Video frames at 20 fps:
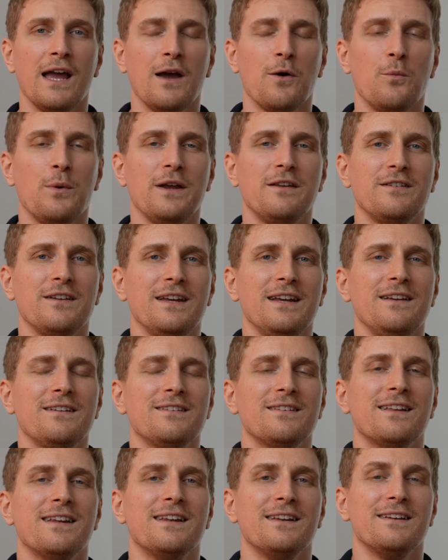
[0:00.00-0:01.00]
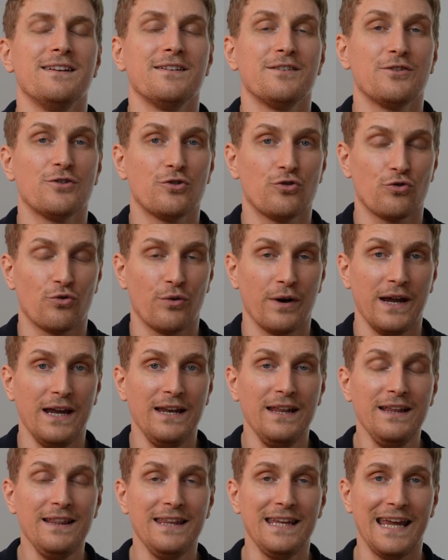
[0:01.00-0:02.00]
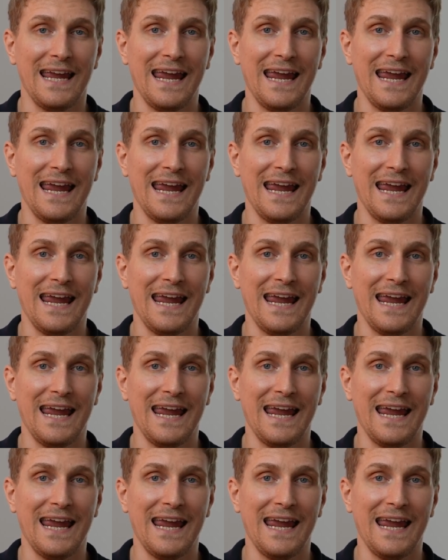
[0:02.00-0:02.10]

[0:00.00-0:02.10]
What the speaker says: which is that it is training the